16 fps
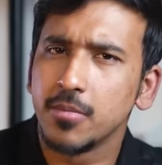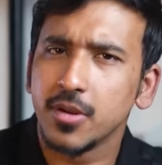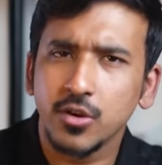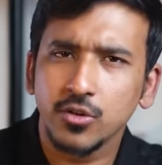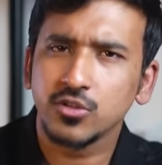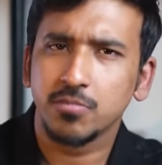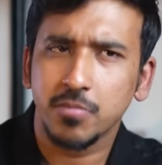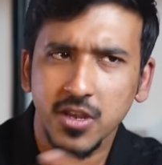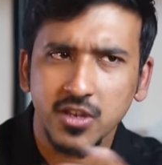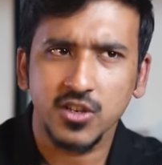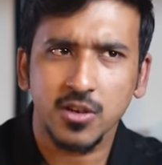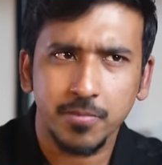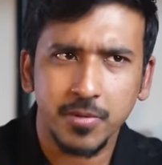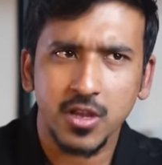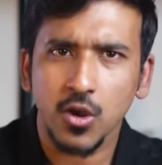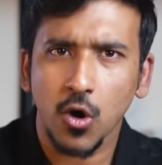Because
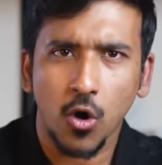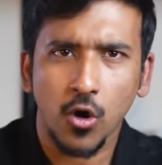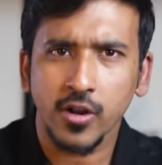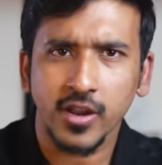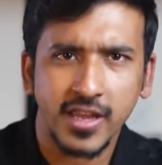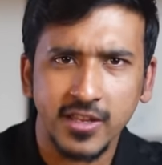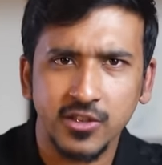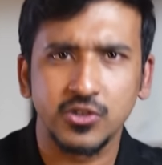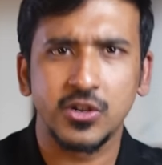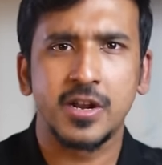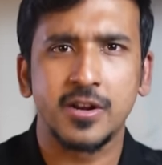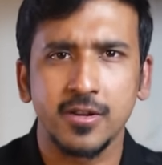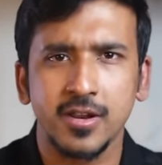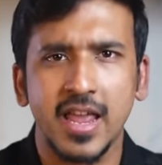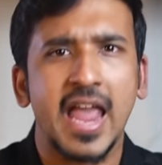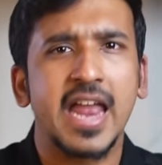BJP or in
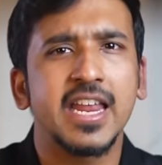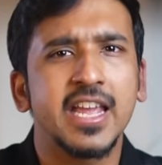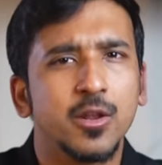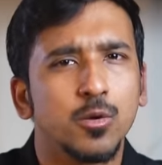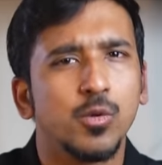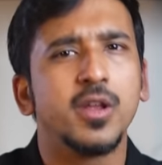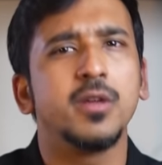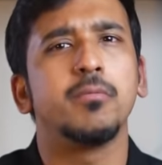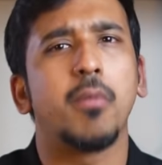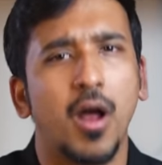general any ruling